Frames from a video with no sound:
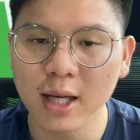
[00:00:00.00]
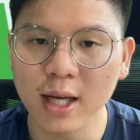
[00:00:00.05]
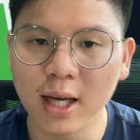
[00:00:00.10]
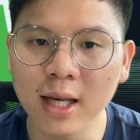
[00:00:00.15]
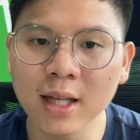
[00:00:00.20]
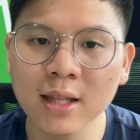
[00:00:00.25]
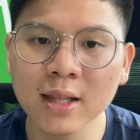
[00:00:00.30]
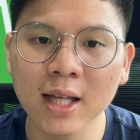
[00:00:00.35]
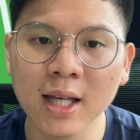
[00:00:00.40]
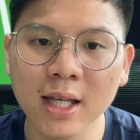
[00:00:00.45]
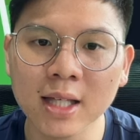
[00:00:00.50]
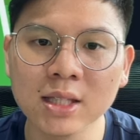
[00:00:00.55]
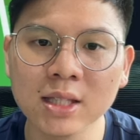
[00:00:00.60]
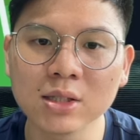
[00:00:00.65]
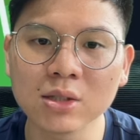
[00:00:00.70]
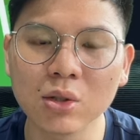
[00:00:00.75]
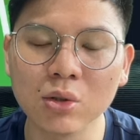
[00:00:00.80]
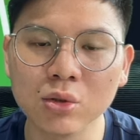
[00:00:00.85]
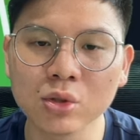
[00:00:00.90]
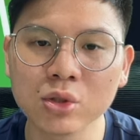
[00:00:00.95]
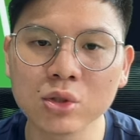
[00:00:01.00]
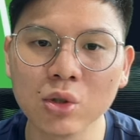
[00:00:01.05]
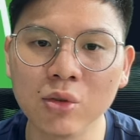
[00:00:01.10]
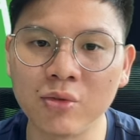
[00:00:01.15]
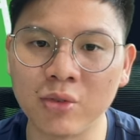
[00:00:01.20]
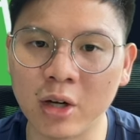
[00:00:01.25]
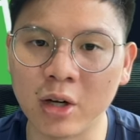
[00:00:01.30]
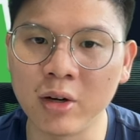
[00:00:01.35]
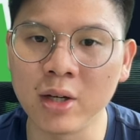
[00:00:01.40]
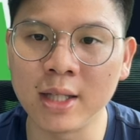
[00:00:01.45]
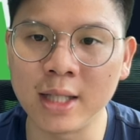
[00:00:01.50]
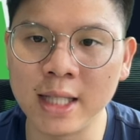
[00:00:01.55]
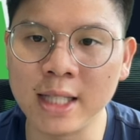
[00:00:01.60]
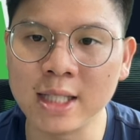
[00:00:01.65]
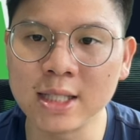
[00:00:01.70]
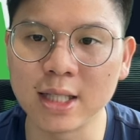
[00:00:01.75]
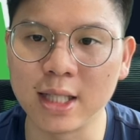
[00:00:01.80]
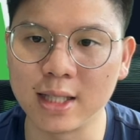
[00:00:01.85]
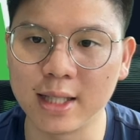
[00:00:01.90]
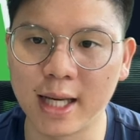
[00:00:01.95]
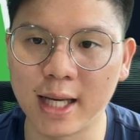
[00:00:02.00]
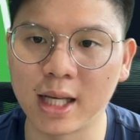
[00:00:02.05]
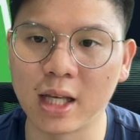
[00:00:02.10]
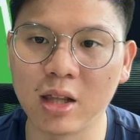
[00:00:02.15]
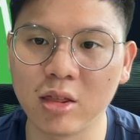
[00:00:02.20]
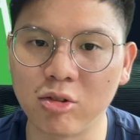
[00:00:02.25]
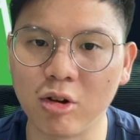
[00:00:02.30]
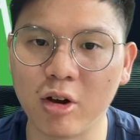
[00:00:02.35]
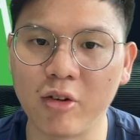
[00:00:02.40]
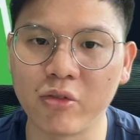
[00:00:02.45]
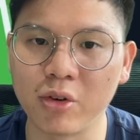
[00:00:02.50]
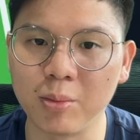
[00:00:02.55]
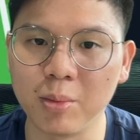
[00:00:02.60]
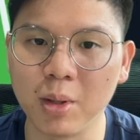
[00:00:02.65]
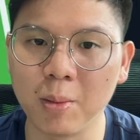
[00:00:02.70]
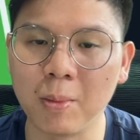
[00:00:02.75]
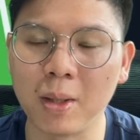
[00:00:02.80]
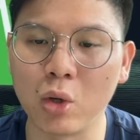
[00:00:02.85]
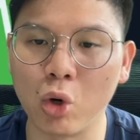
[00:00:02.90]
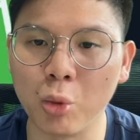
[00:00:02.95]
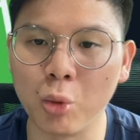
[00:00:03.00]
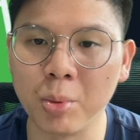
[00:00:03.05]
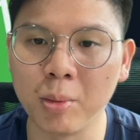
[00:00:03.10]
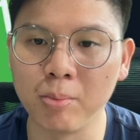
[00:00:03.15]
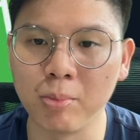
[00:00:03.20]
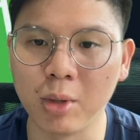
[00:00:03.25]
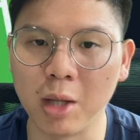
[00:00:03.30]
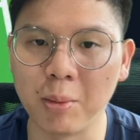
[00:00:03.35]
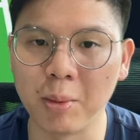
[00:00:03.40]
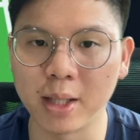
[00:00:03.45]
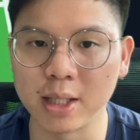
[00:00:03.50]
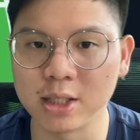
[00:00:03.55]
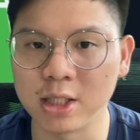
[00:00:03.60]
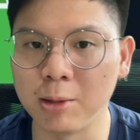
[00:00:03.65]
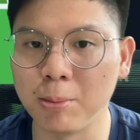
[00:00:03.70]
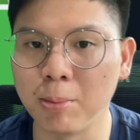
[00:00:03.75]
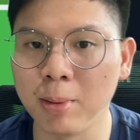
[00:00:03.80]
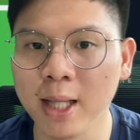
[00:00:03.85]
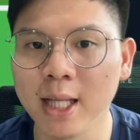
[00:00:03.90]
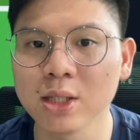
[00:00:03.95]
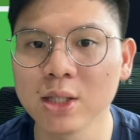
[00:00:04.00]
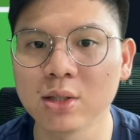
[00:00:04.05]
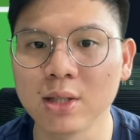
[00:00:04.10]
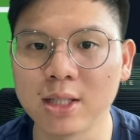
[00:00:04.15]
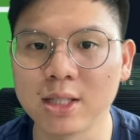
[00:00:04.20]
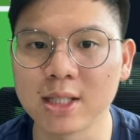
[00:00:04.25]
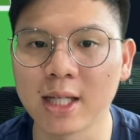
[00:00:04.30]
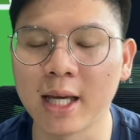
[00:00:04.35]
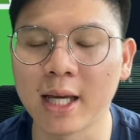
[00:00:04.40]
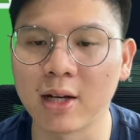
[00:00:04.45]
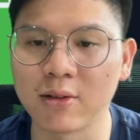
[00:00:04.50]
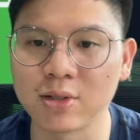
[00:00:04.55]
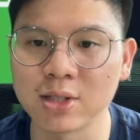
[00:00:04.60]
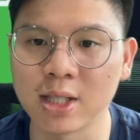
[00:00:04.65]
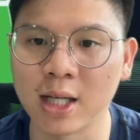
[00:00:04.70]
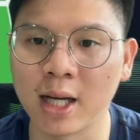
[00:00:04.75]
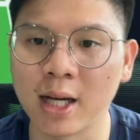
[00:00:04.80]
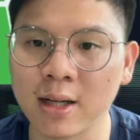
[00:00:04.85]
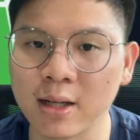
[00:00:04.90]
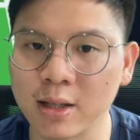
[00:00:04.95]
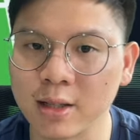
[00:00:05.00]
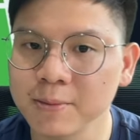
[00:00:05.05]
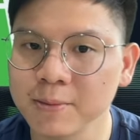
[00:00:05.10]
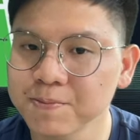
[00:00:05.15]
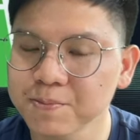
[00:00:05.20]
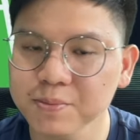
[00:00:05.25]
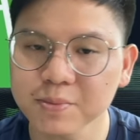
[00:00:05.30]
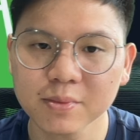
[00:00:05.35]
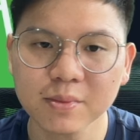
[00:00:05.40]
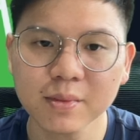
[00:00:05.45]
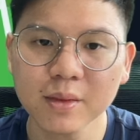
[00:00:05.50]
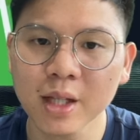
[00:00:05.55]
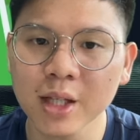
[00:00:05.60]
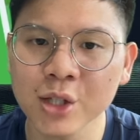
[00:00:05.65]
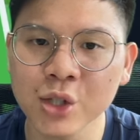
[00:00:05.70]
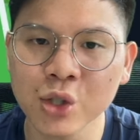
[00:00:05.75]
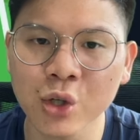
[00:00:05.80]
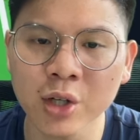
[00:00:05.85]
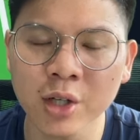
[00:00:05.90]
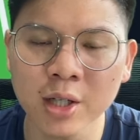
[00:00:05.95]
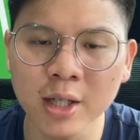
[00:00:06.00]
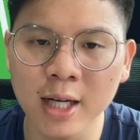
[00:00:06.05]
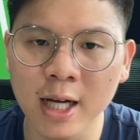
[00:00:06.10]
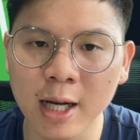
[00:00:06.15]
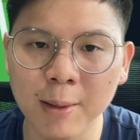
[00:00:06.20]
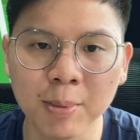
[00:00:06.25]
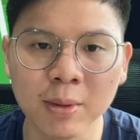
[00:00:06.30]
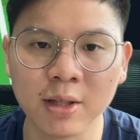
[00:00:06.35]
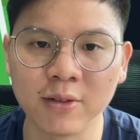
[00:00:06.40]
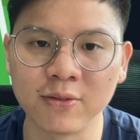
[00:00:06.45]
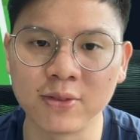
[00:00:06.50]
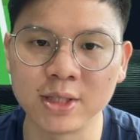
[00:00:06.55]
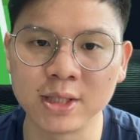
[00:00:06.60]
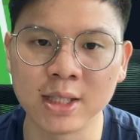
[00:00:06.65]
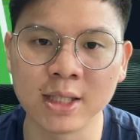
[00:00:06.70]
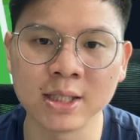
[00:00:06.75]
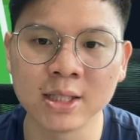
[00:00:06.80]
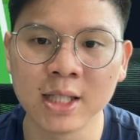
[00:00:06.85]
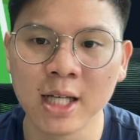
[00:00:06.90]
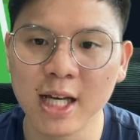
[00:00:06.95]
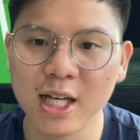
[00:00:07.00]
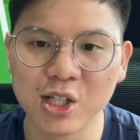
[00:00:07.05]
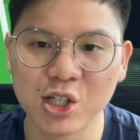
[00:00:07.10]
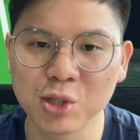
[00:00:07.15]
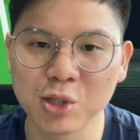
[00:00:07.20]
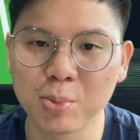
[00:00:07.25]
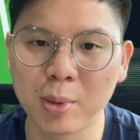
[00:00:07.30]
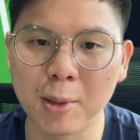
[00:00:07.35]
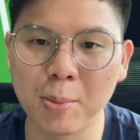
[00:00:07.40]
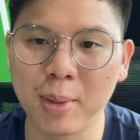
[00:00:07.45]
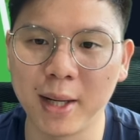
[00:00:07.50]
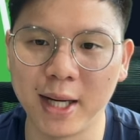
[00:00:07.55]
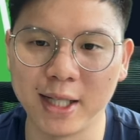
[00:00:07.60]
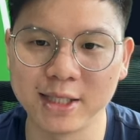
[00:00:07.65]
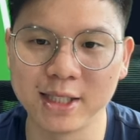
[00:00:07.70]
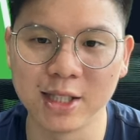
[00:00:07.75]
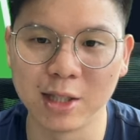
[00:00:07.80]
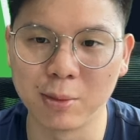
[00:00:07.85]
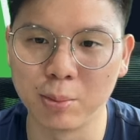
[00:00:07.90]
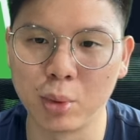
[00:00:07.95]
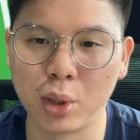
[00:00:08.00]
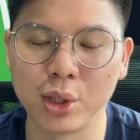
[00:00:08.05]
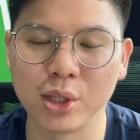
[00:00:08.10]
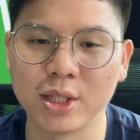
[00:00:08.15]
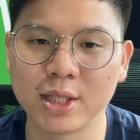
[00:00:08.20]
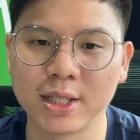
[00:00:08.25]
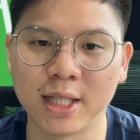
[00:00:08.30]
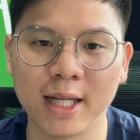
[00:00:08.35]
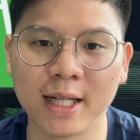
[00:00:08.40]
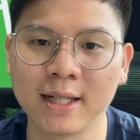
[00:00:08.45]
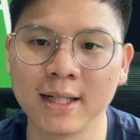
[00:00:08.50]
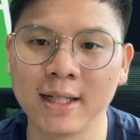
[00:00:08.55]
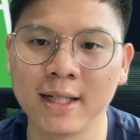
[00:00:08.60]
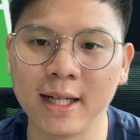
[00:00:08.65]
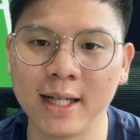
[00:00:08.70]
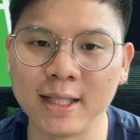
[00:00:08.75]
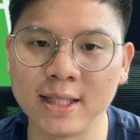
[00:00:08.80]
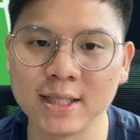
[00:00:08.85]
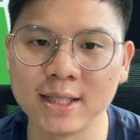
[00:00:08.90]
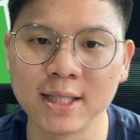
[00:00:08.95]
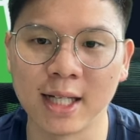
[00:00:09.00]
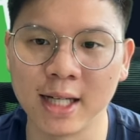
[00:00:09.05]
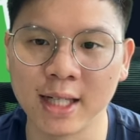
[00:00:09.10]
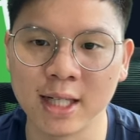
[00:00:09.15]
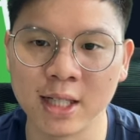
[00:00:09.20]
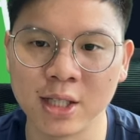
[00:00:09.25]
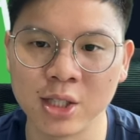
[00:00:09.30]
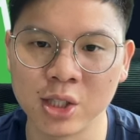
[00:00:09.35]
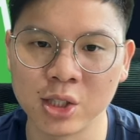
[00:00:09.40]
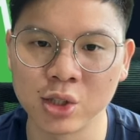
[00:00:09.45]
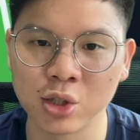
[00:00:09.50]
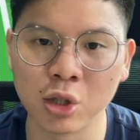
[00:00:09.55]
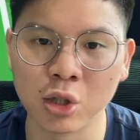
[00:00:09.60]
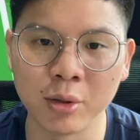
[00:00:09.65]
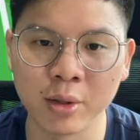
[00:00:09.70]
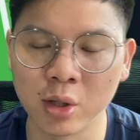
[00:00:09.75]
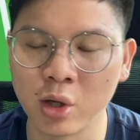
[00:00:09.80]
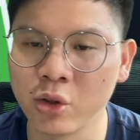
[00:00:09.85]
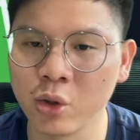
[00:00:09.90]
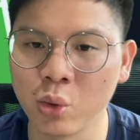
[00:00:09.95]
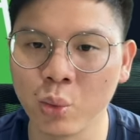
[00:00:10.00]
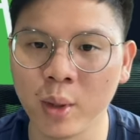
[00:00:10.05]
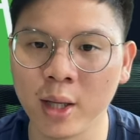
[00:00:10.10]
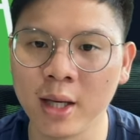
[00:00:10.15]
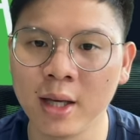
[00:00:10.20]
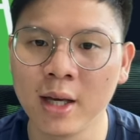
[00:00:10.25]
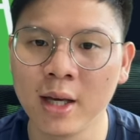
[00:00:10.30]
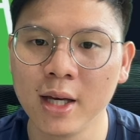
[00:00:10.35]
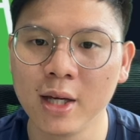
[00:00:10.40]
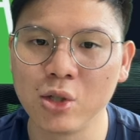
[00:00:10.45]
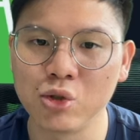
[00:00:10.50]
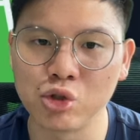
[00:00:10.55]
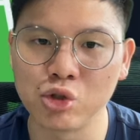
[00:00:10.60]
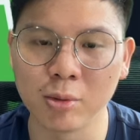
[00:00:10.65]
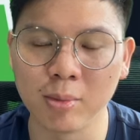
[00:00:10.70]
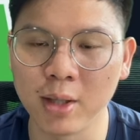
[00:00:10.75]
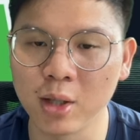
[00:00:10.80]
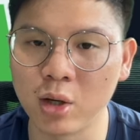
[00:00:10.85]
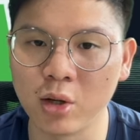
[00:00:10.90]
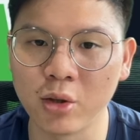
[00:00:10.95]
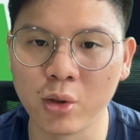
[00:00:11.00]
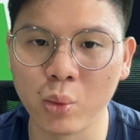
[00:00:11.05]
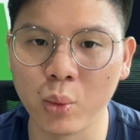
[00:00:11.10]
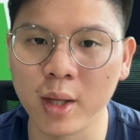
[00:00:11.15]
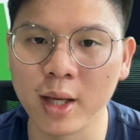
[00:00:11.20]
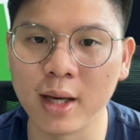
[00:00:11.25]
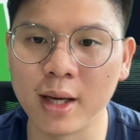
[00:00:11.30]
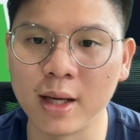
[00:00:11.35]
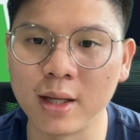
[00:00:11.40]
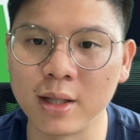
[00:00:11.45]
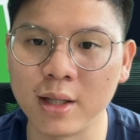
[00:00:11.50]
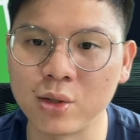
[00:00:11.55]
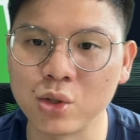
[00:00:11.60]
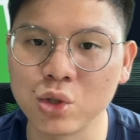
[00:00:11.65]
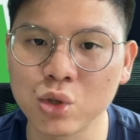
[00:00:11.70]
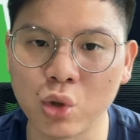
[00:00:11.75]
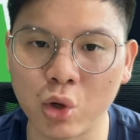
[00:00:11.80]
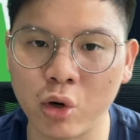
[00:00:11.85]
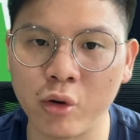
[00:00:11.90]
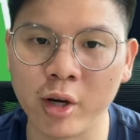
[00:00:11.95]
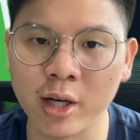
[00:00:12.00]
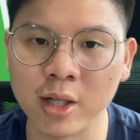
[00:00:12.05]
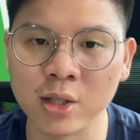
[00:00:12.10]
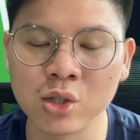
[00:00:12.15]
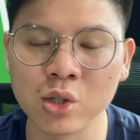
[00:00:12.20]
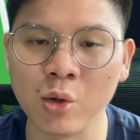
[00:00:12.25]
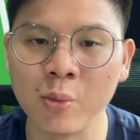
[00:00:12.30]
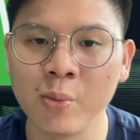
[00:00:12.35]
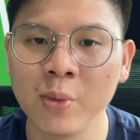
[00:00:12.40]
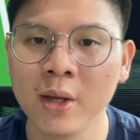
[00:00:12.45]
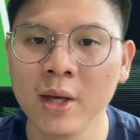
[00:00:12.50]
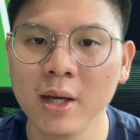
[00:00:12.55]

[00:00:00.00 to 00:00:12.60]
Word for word: And there is also very decent attacking threat from him in open play because he plays on the side of Saka. He's gotten a couple of assists just by passing the ball to Saka and Saka just going all the way, dribbling all the way, and, and scoring. So,